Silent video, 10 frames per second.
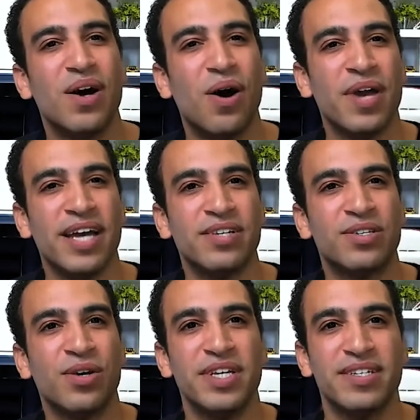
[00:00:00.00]
Okay,
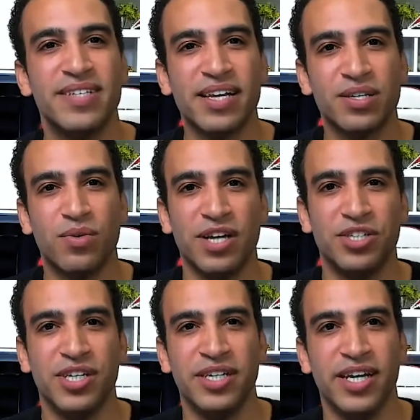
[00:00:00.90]
so this next
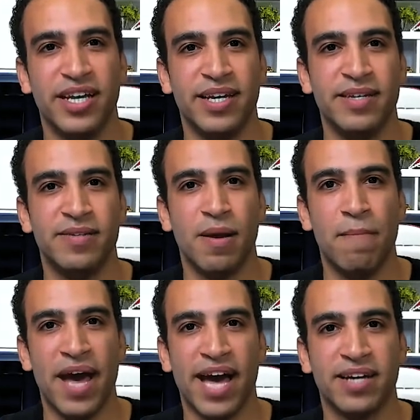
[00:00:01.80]
question is
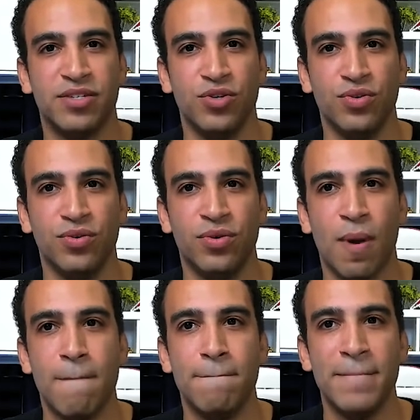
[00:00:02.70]
back to
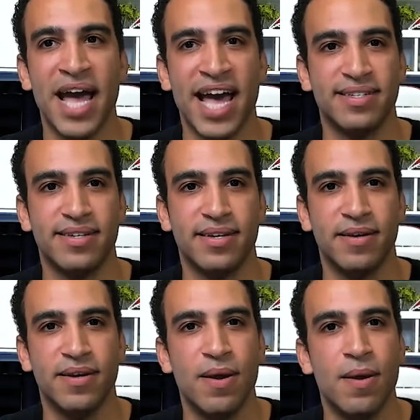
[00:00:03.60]
Matt.
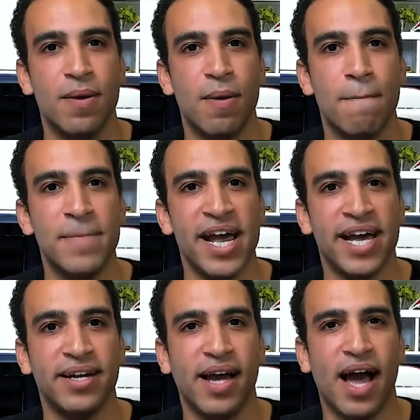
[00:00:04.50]

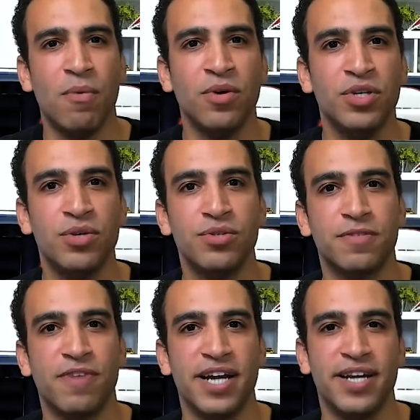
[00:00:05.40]
Matt, how will users
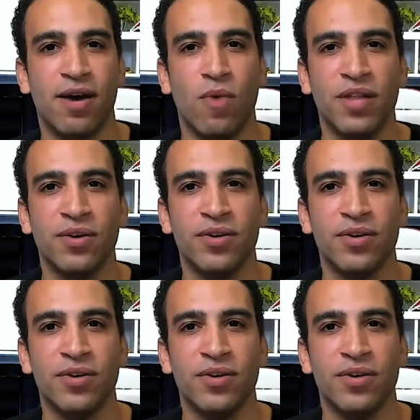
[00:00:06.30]
find out whether or